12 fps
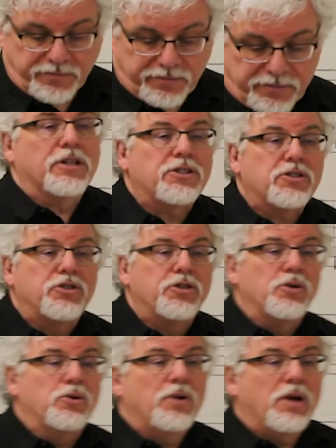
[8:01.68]
Let's
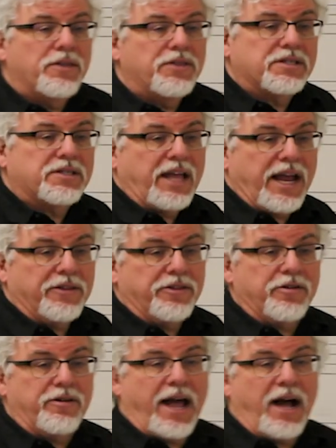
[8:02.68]
do the
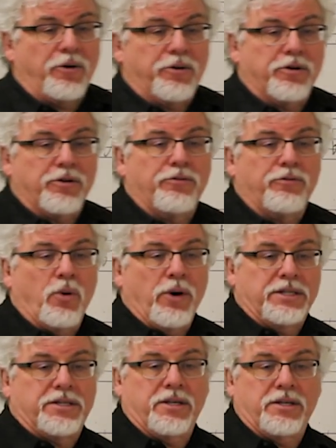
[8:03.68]
standard outer
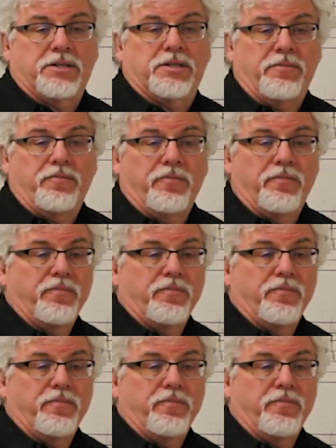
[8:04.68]
voices.